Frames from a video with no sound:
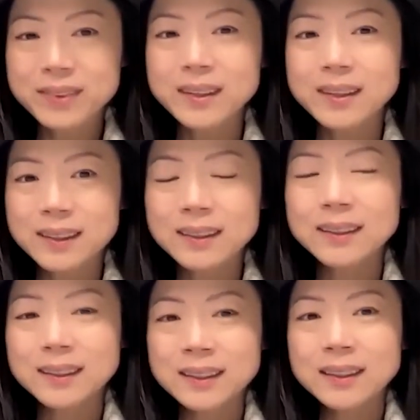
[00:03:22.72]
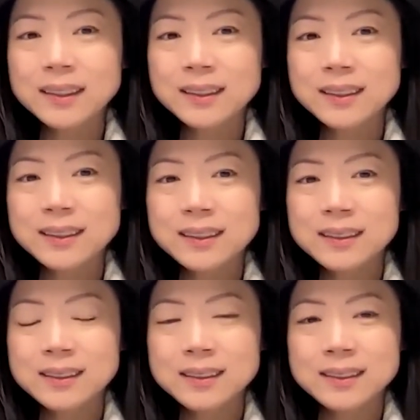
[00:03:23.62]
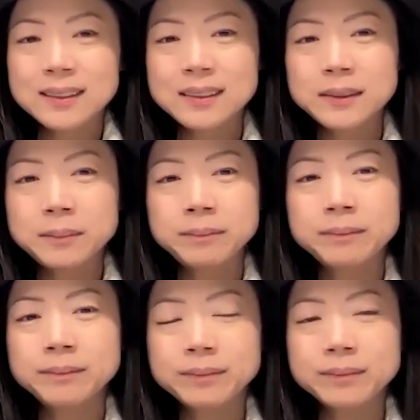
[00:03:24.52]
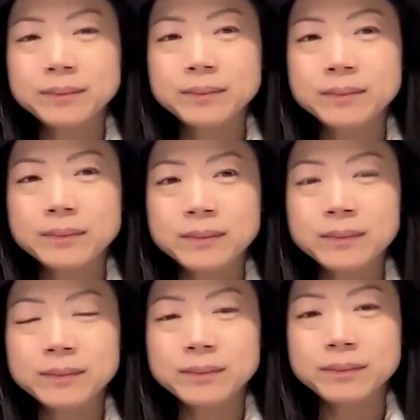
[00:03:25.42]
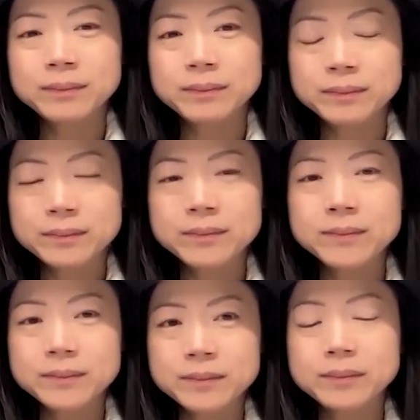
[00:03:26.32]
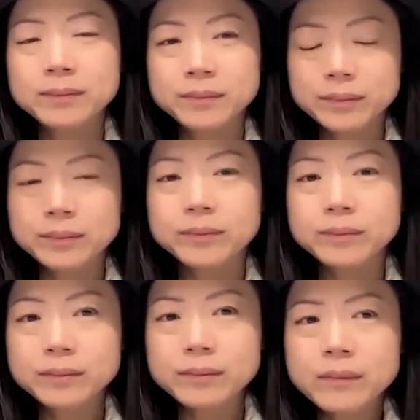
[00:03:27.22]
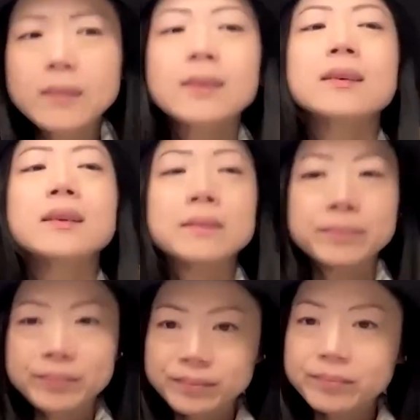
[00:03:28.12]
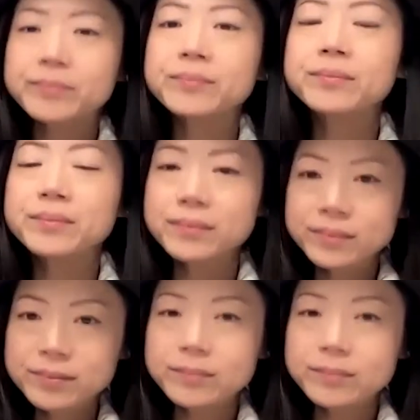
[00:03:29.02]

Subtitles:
[no speech]